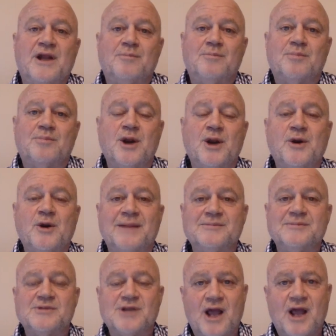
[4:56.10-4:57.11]

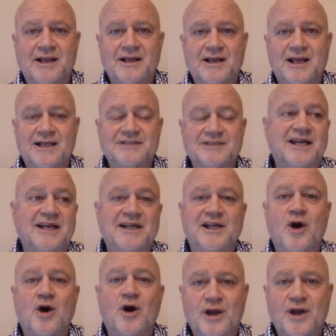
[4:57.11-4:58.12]
programs like Study
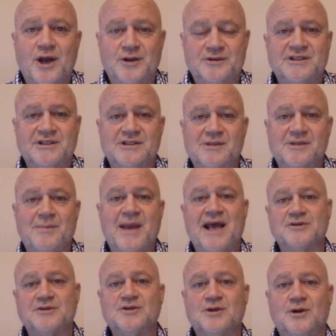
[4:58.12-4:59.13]
Gold Coast is
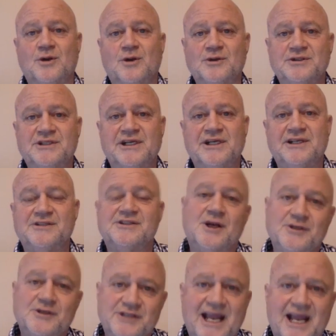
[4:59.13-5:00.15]
about to launch in
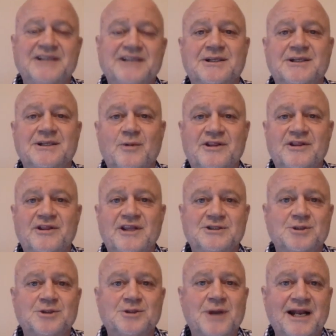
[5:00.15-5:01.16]
association with the
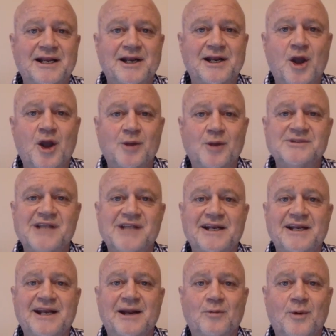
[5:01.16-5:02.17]
Australian
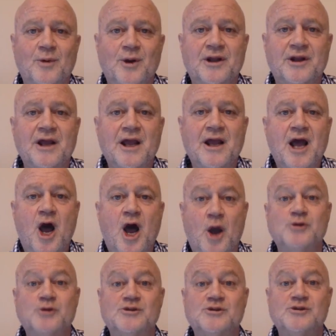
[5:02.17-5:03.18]
Homestay Network,
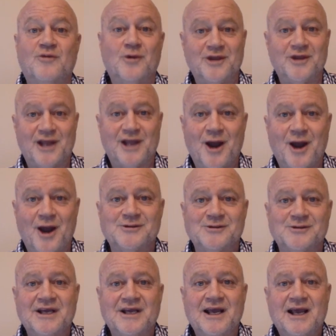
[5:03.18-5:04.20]
Host for the Coast.